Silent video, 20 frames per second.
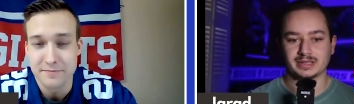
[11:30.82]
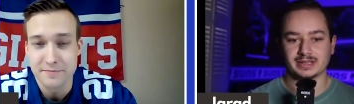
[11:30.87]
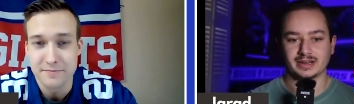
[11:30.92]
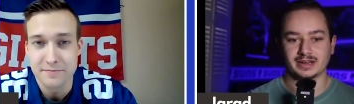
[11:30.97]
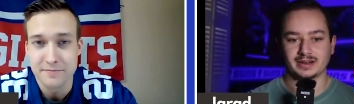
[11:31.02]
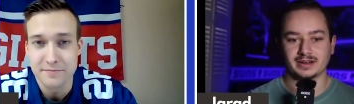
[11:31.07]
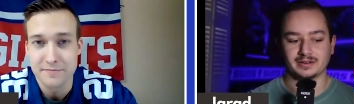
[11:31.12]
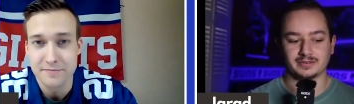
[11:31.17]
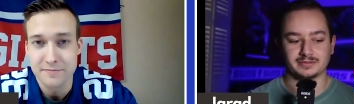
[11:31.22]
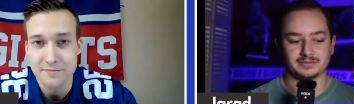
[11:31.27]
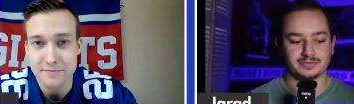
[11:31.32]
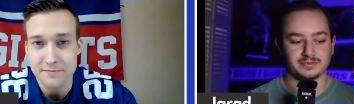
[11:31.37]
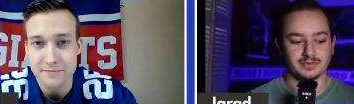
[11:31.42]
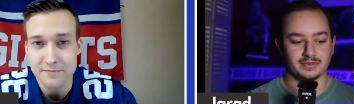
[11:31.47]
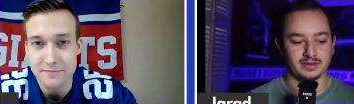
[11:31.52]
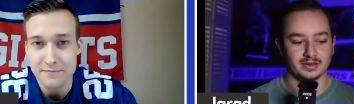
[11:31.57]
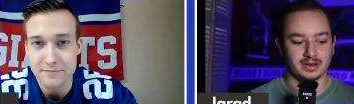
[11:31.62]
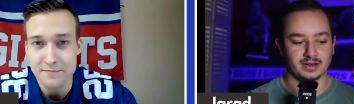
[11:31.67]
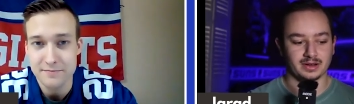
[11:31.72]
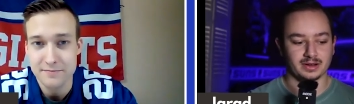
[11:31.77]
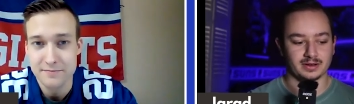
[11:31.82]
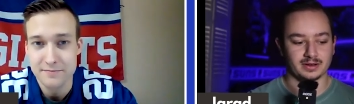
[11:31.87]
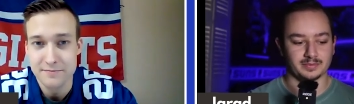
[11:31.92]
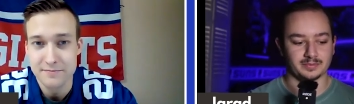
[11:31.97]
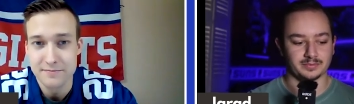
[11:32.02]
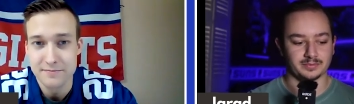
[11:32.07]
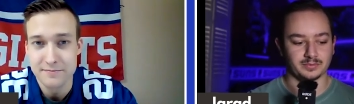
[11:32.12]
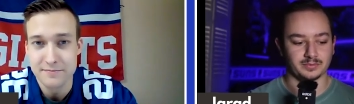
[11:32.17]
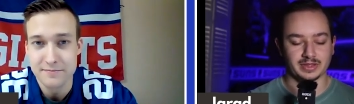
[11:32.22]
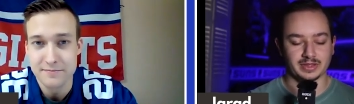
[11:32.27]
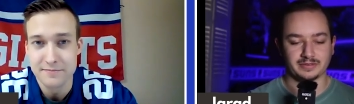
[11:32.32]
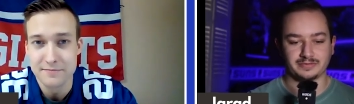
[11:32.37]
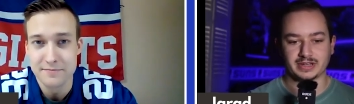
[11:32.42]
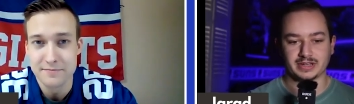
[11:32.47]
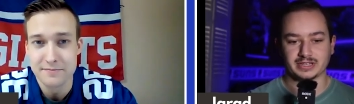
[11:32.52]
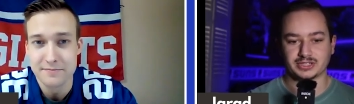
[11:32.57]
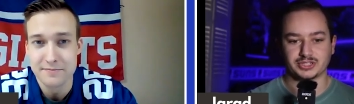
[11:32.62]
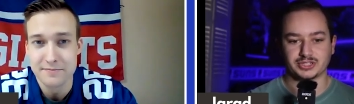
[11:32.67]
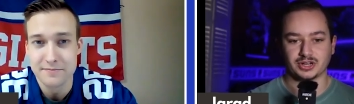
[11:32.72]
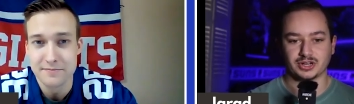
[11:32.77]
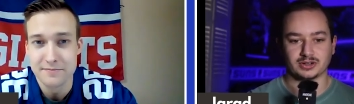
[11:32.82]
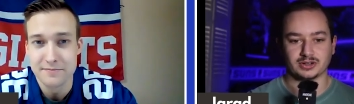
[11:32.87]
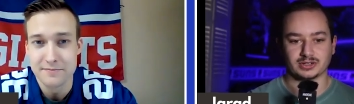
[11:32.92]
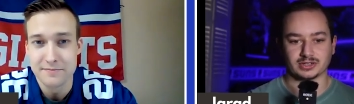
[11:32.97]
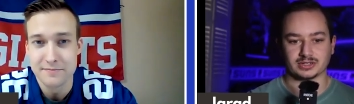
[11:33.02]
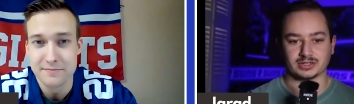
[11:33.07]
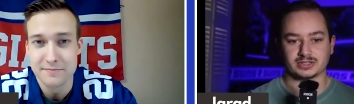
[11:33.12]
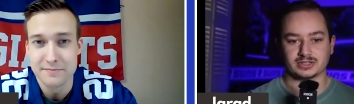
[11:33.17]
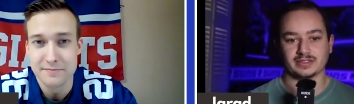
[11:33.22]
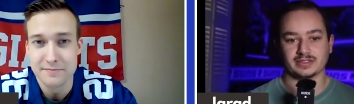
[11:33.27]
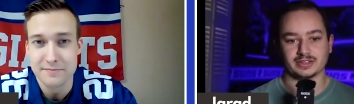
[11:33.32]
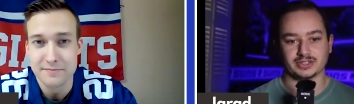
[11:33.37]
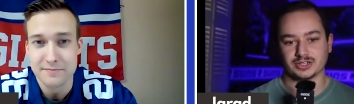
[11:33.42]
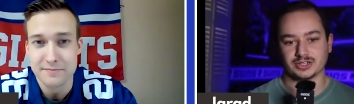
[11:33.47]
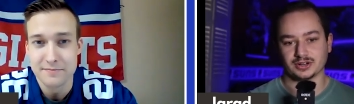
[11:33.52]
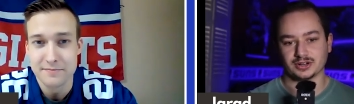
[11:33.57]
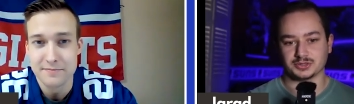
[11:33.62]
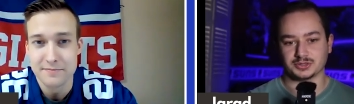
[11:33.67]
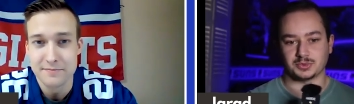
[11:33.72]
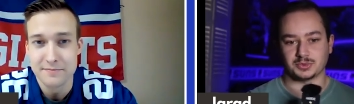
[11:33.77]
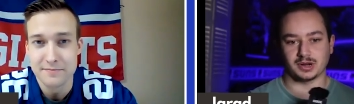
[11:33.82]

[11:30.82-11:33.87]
Speaker 1: of when they faced the Chargers, and the Chargers went